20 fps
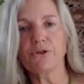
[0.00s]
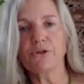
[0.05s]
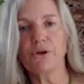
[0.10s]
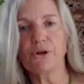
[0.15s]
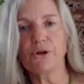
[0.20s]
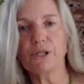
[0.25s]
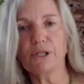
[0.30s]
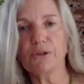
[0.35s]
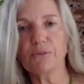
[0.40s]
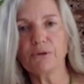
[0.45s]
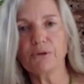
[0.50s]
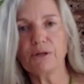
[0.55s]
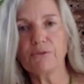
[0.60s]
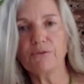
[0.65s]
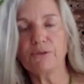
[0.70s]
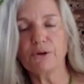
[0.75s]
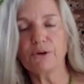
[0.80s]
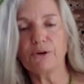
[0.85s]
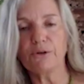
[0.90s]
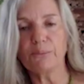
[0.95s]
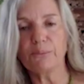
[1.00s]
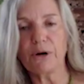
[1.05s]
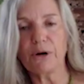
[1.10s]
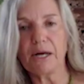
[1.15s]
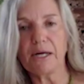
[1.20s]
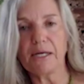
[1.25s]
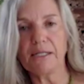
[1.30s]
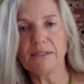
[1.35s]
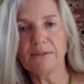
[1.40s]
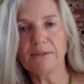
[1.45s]
the 33
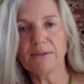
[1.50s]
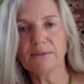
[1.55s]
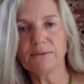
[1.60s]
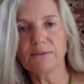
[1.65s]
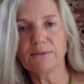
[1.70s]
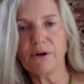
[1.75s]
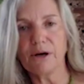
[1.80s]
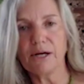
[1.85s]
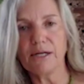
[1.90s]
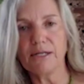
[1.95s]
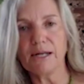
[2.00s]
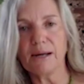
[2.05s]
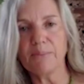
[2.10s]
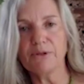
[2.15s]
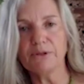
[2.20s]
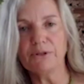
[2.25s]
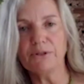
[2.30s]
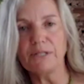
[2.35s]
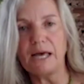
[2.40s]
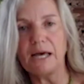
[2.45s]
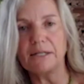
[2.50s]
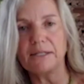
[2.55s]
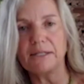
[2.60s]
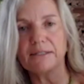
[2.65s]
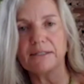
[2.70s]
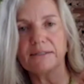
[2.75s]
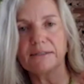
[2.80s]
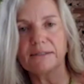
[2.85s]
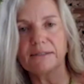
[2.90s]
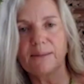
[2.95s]
vertebrae, right? Up the
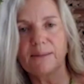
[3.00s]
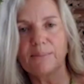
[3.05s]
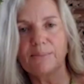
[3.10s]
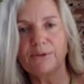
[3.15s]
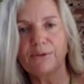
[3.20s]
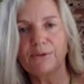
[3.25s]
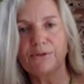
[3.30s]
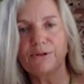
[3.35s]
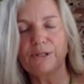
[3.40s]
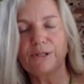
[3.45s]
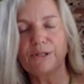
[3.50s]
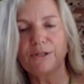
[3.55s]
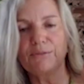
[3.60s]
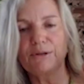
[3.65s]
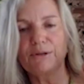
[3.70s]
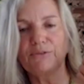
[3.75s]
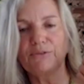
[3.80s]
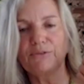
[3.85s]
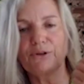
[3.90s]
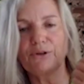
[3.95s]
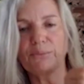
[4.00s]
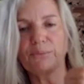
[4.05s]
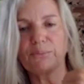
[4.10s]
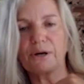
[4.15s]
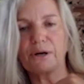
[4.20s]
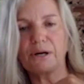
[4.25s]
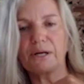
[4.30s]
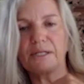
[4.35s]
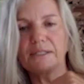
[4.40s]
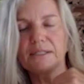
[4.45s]
ladder, up the 33
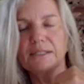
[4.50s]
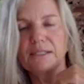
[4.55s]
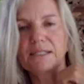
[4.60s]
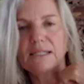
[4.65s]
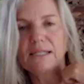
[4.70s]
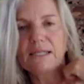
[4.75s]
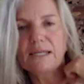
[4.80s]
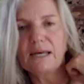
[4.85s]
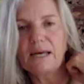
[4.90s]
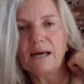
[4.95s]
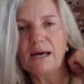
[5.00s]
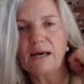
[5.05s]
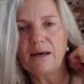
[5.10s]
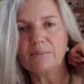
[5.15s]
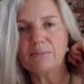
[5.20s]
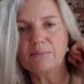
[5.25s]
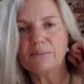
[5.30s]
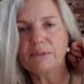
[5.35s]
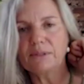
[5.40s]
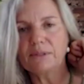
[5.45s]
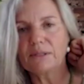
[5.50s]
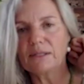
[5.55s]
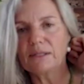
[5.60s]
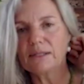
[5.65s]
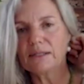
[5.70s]
vertebrae, up